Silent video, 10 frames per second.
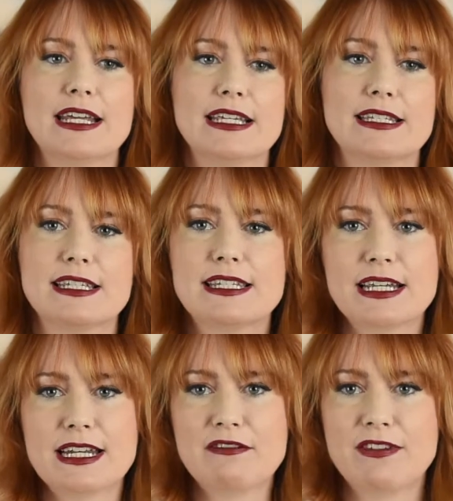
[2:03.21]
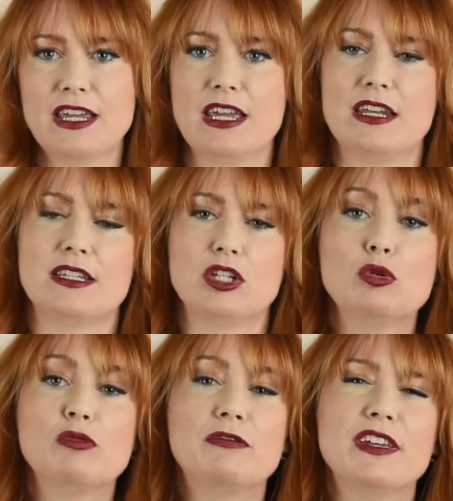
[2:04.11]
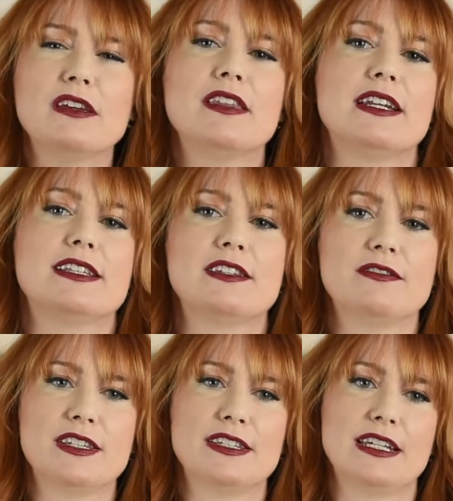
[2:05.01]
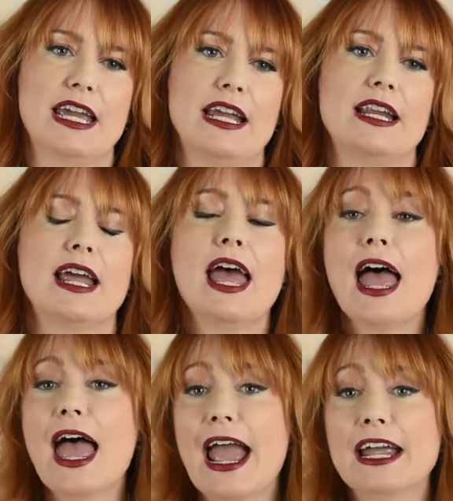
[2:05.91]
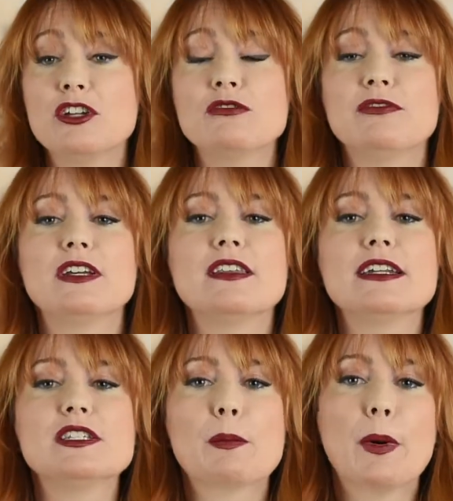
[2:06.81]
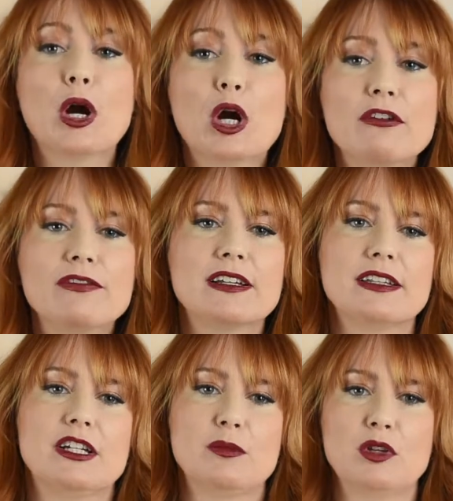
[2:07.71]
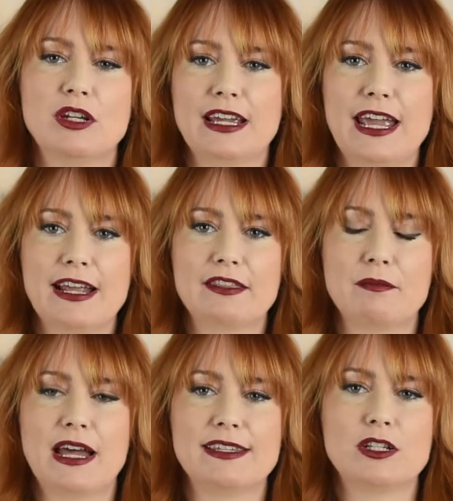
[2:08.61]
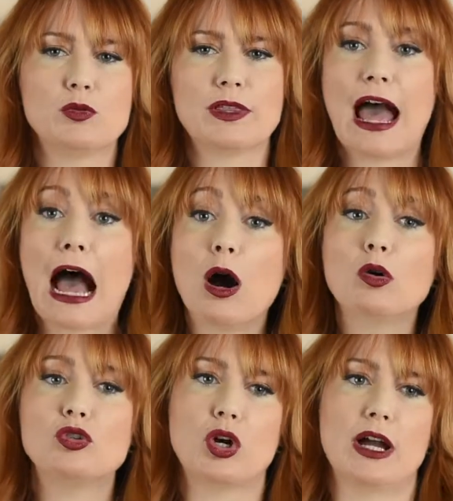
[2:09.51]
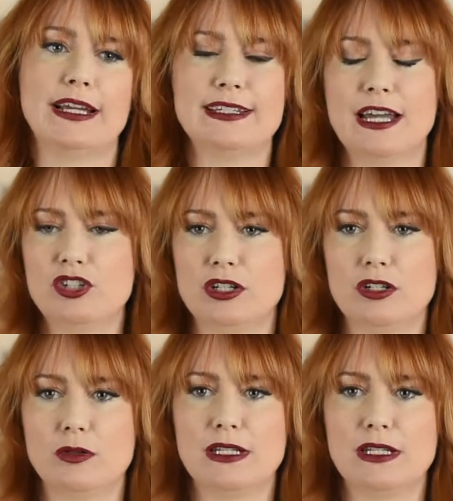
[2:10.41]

is significant. You feel that it's sophisticated. And you feel that it's perfectly communicating the message without drawing attention to